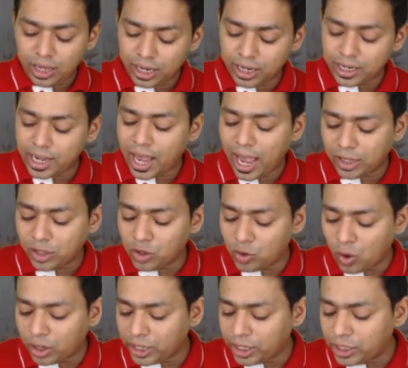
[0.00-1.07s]
India has
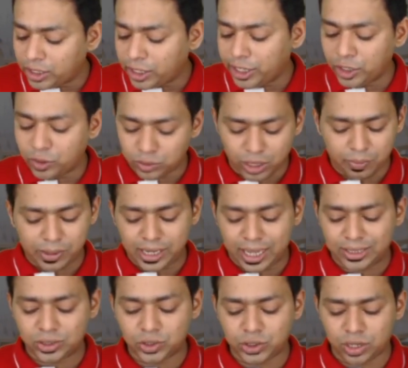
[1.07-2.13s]
not entered into double
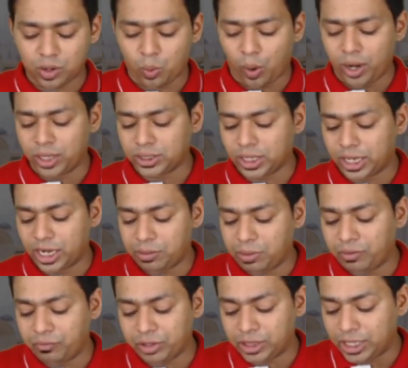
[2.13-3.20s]
taxation avoidance
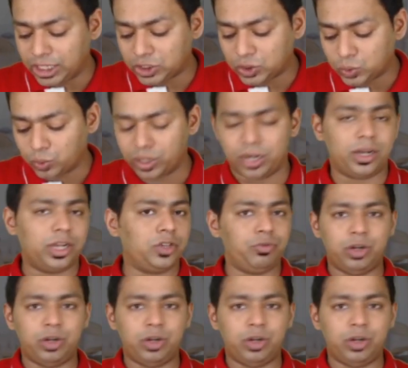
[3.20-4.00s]
agreement with these two countries.